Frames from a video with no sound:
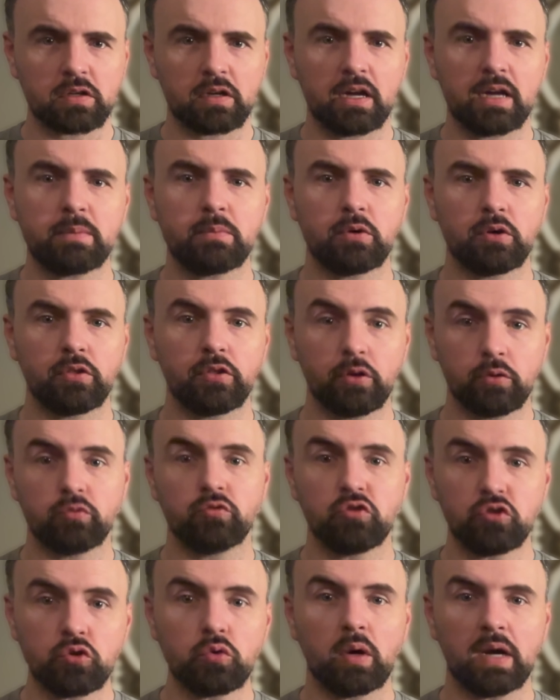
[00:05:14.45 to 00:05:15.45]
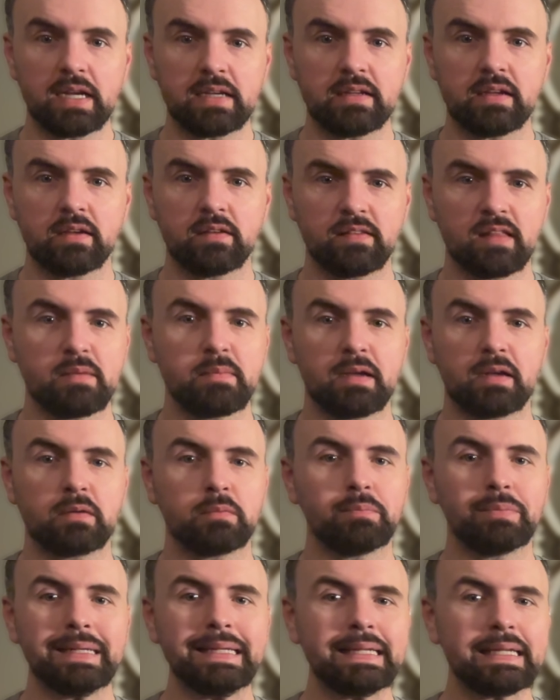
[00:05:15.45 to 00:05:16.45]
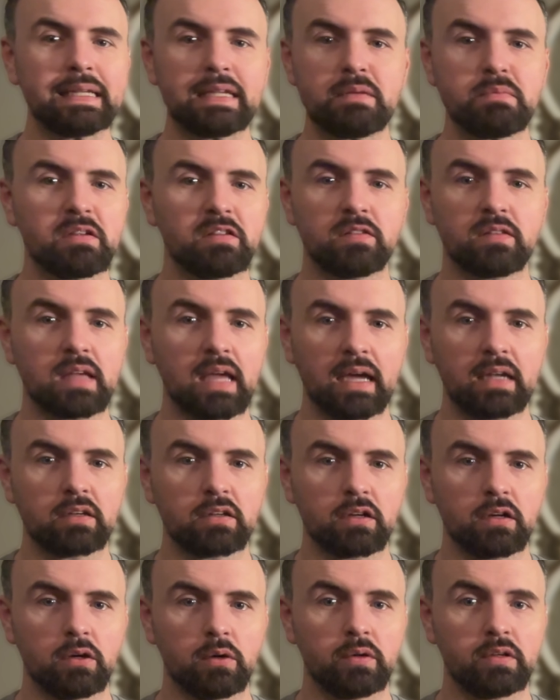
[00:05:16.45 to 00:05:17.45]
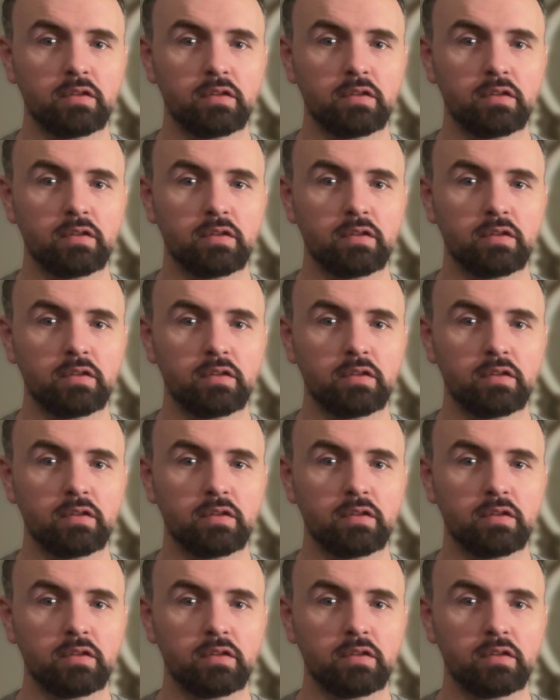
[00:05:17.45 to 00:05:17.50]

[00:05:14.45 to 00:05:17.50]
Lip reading: time on those new ideas they may completely miss the end goal,